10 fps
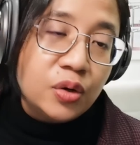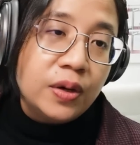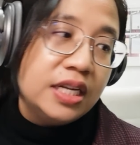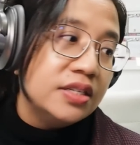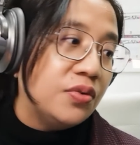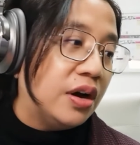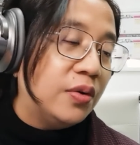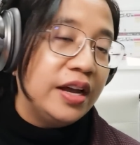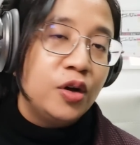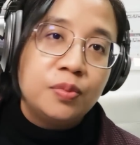No one is
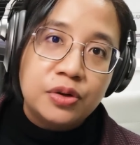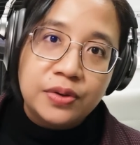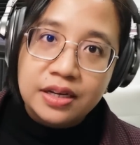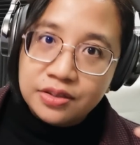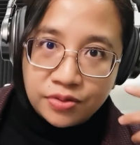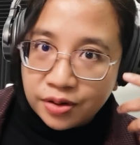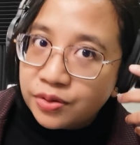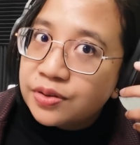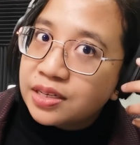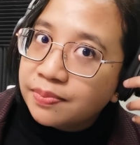around. I hope no one is
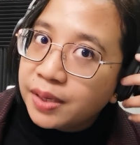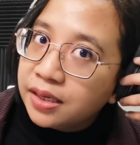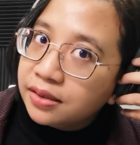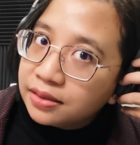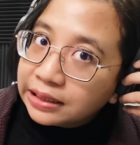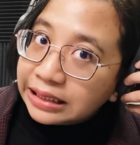around or sleeping.